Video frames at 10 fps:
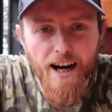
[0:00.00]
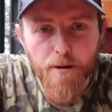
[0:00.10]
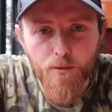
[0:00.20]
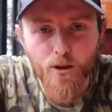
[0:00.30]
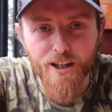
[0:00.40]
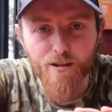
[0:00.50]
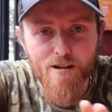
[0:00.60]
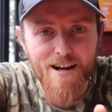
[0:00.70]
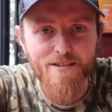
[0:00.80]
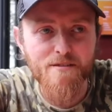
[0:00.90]
I'm looking
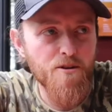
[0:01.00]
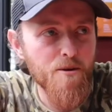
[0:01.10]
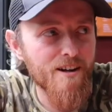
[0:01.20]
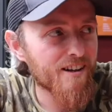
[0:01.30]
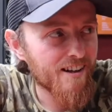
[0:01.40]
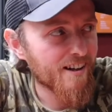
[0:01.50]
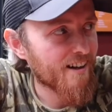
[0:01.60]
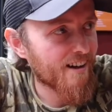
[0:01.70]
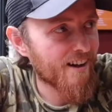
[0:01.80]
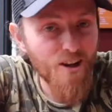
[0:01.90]
around everywhere,
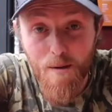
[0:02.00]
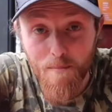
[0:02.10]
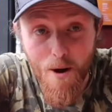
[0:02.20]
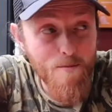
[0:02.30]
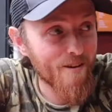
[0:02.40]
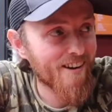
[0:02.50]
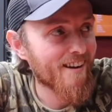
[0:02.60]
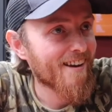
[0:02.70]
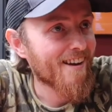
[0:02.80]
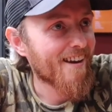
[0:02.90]
and at the moment,
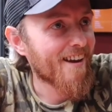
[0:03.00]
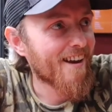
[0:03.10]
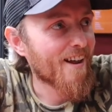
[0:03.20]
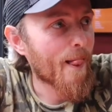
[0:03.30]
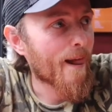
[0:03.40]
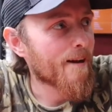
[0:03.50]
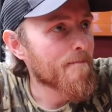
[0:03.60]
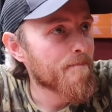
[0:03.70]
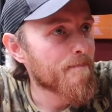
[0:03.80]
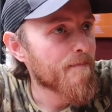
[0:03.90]

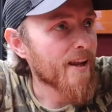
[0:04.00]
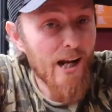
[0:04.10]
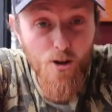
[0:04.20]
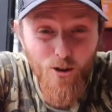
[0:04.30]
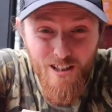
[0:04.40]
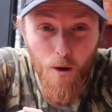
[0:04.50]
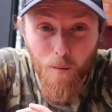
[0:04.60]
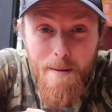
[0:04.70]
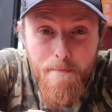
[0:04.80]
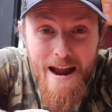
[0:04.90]
it looks like
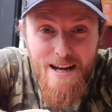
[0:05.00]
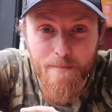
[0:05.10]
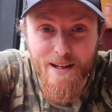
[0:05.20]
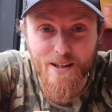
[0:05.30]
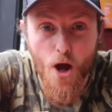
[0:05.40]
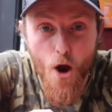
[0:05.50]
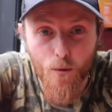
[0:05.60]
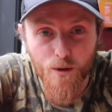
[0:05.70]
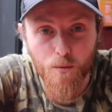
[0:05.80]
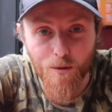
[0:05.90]
we may be the
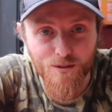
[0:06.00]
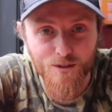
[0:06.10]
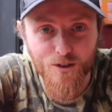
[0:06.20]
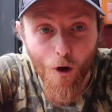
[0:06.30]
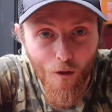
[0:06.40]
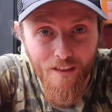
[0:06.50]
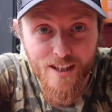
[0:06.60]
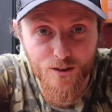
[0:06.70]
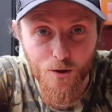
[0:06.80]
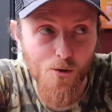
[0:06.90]
only ones on
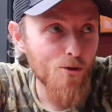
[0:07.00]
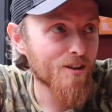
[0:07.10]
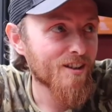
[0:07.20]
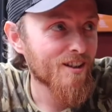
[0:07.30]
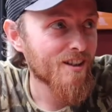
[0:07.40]
this tour